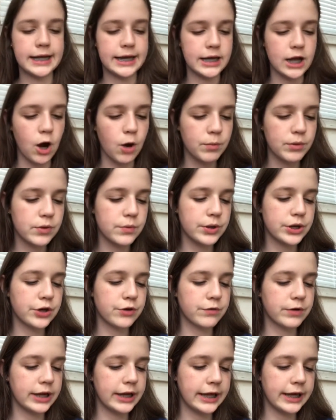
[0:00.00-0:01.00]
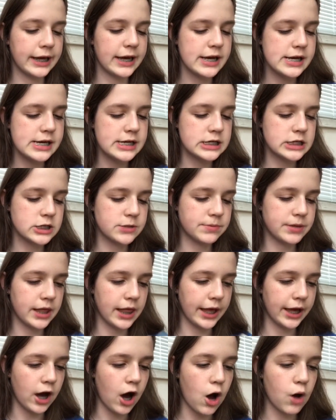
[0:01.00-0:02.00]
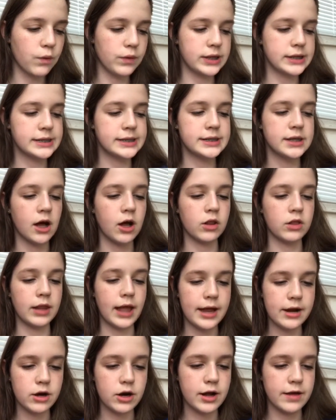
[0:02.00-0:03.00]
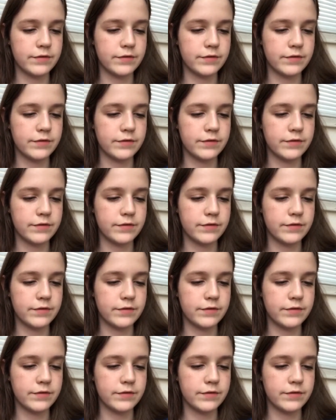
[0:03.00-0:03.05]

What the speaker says: it can help you when you're reading it to be oh, this is a letter.